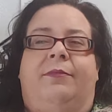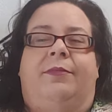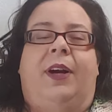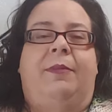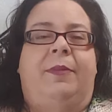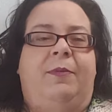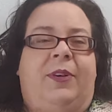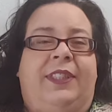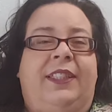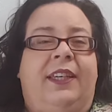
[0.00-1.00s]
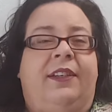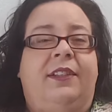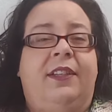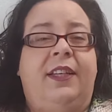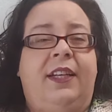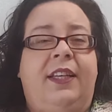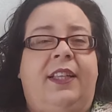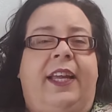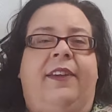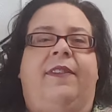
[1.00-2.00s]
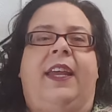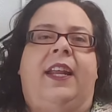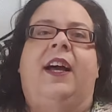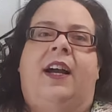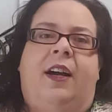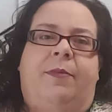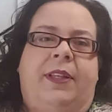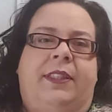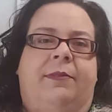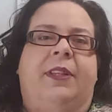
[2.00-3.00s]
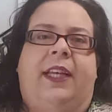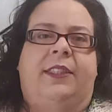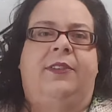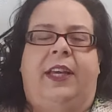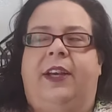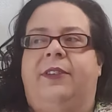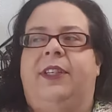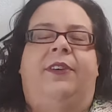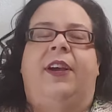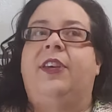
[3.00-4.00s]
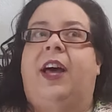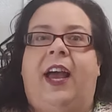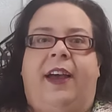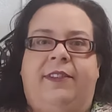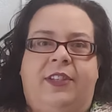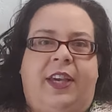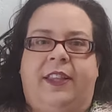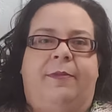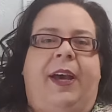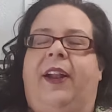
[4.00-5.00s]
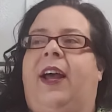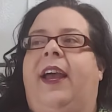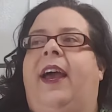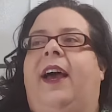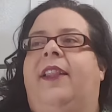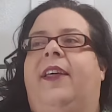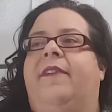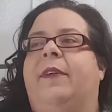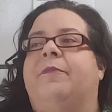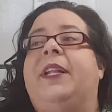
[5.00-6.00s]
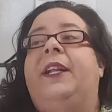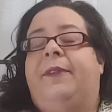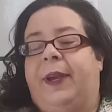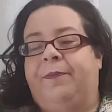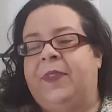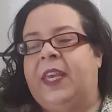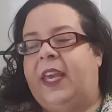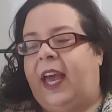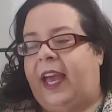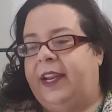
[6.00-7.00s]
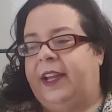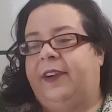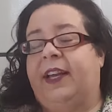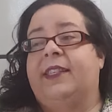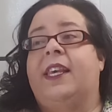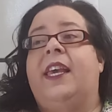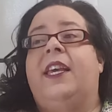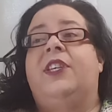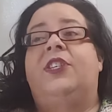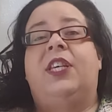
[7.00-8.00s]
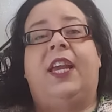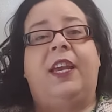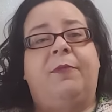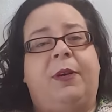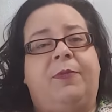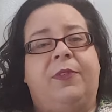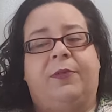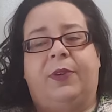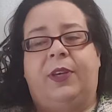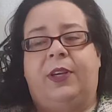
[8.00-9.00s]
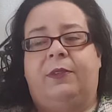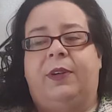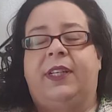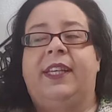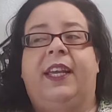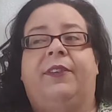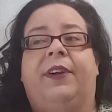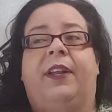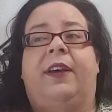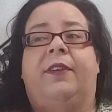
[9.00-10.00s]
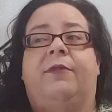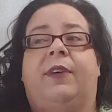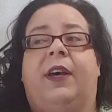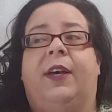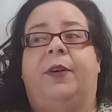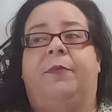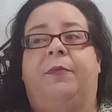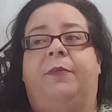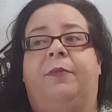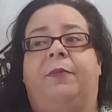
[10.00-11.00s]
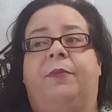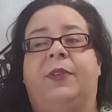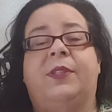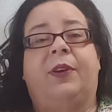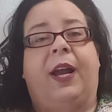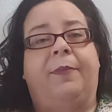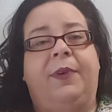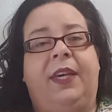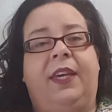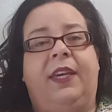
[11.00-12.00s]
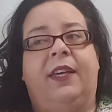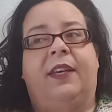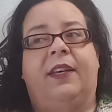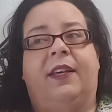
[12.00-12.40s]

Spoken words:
probably more skilled knitting. Like if they get hung up on something, that's who they go to. You'll have to check them out. I love them. But anyway, I digress. She came up with a really good one to get rid of scrappy